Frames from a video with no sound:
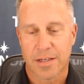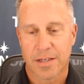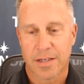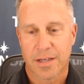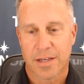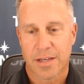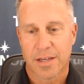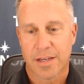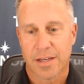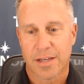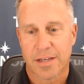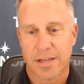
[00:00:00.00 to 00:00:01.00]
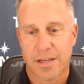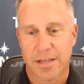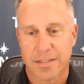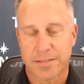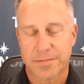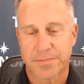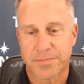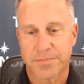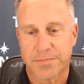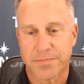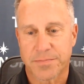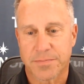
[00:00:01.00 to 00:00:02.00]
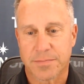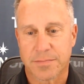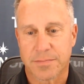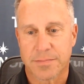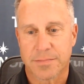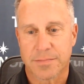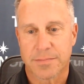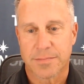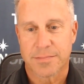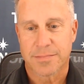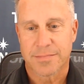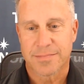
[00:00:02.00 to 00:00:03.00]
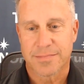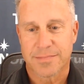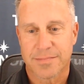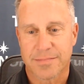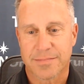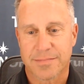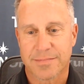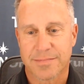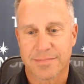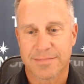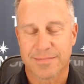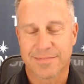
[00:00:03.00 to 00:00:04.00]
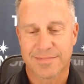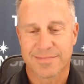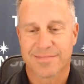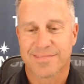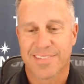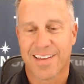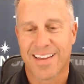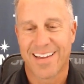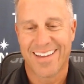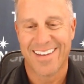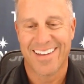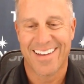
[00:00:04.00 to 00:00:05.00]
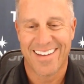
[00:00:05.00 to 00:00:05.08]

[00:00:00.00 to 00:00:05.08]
(silent)